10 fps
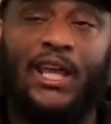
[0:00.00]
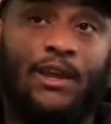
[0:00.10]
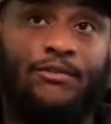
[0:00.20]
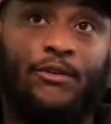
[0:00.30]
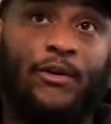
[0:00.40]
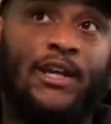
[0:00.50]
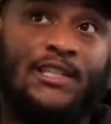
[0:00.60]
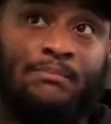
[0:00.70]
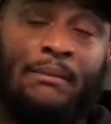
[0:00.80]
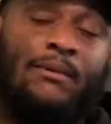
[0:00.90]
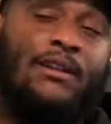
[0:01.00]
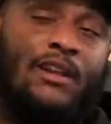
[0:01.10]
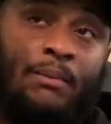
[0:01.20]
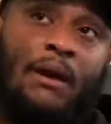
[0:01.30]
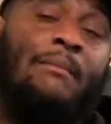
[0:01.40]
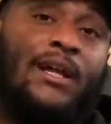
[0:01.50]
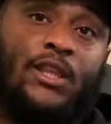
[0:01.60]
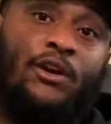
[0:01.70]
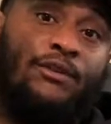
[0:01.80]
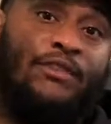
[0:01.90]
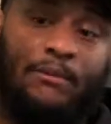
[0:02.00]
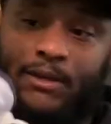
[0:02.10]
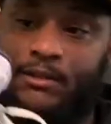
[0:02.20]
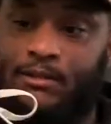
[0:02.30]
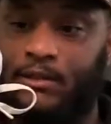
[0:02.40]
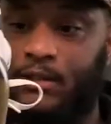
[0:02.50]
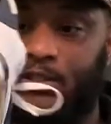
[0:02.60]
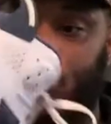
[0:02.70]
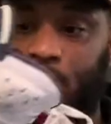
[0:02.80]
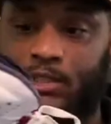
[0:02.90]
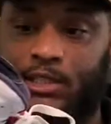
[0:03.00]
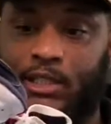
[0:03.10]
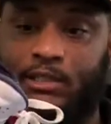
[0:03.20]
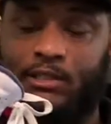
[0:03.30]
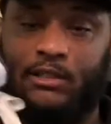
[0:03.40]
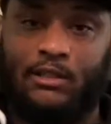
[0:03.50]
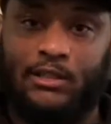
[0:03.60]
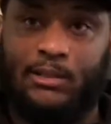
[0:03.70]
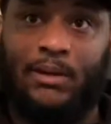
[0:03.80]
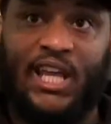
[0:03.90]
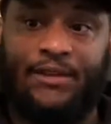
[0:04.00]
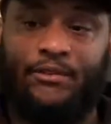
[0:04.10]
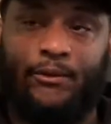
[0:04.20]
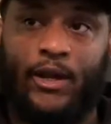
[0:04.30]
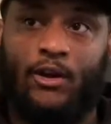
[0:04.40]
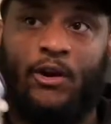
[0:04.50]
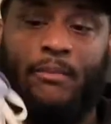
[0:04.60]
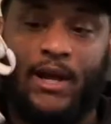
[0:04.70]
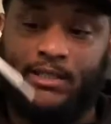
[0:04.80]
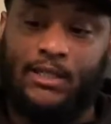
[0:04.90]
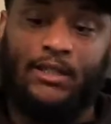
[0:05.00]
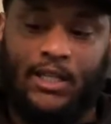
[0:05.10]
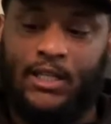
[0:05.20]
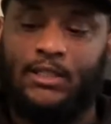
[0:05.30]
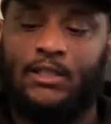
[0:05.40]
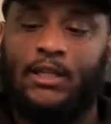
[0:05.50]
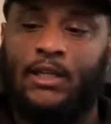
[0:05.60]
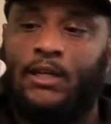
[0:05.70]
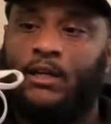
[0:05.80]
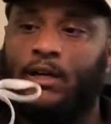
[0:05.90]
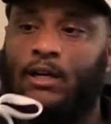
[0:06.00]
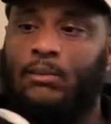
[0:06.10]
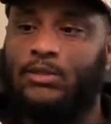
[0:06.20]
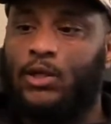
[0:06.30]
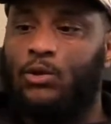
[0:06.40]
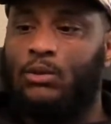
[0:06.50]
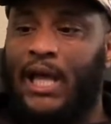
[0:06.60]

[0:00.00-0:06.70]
infrareds, probably my third favorite Jordan six. It's the black infrared Carmine's in these. So